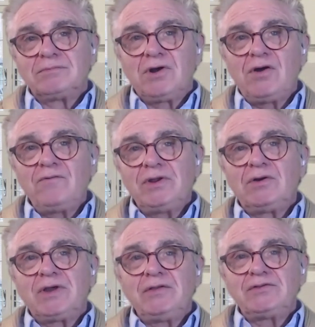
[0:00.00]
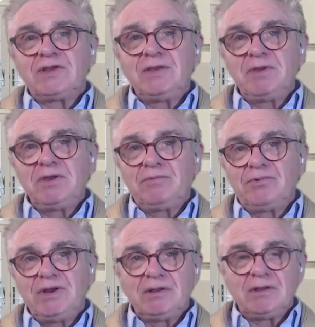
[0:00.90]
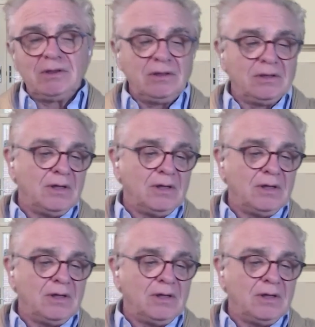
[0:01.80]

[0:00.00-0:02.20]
COVID, okay, that's keeping you breathing.